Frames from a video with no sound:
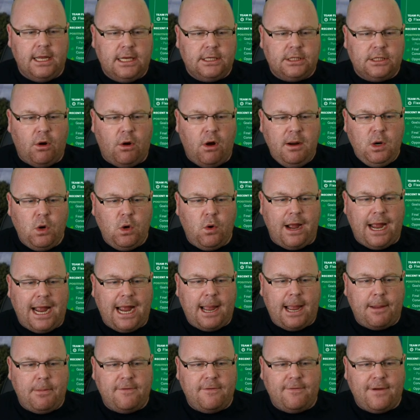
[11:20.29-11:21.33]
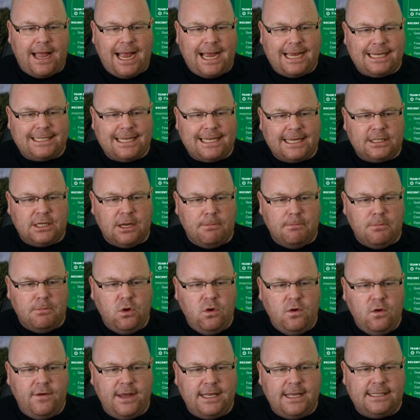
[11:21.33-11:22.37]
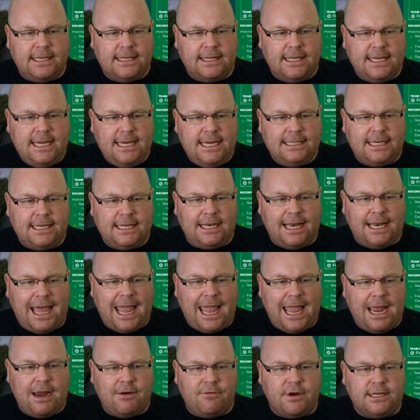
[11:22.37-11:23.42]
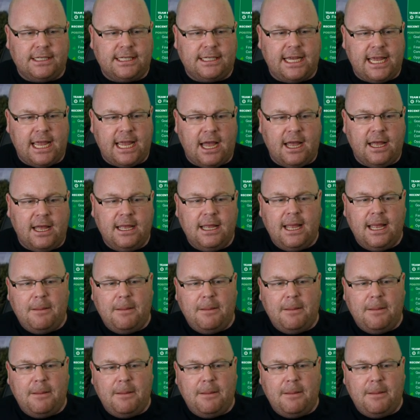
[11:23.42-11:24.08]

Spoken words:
So I'm quite happy for Hasek to move into these little areas here,